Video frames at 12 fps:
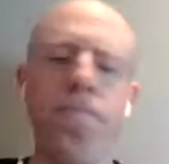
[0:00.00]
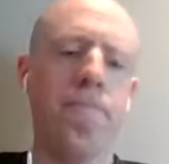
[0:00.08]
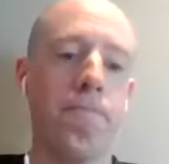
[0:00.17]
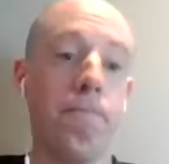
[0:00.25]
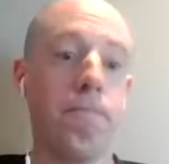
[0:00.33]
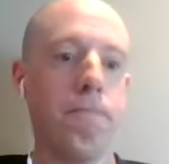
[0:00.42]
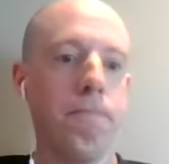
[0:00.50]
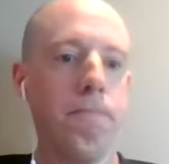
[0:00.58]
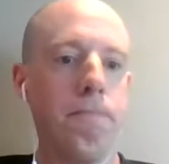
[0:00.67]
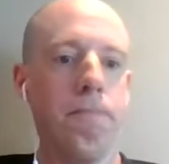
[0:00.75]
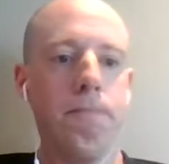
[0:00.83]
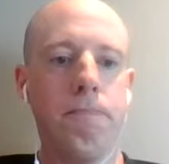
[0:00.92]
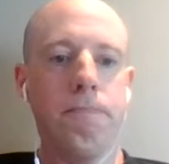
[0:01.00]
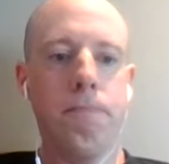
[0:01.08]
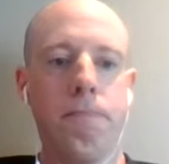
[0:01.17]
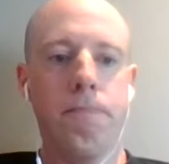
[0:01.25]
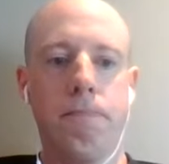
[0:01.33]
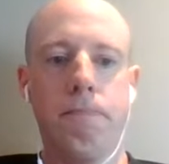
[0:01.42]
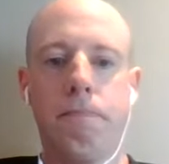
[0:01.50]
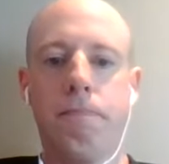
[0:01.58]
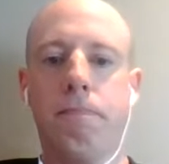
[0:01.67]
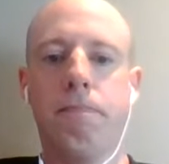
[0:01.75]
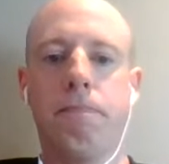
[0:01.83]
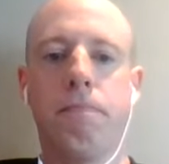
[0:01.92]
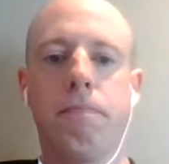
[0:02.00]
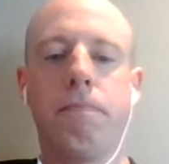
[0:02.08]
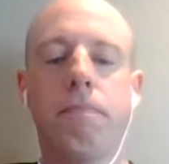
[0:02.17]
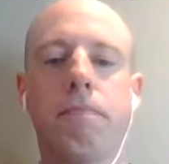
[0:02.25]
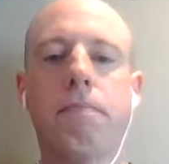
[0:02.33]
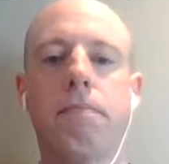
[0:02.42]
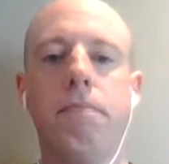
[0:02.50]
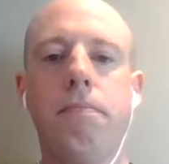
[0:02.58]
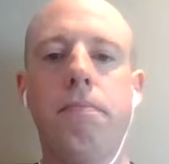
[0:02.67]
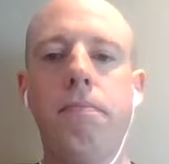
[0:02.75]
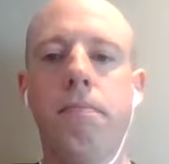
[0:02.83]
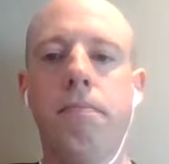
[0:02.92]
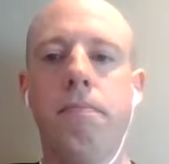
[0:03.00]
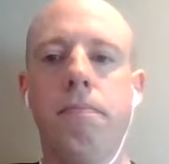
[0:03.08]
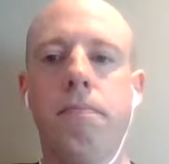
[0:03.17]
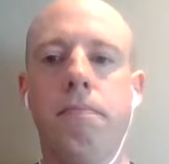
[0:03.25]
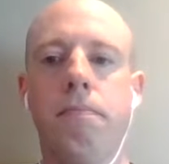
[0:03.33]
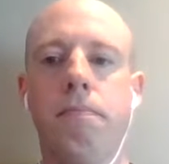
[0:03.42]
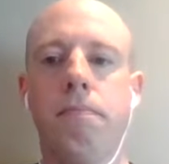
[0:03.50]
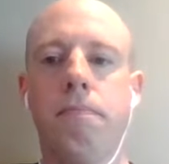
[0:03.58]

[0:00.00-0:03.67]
(silent)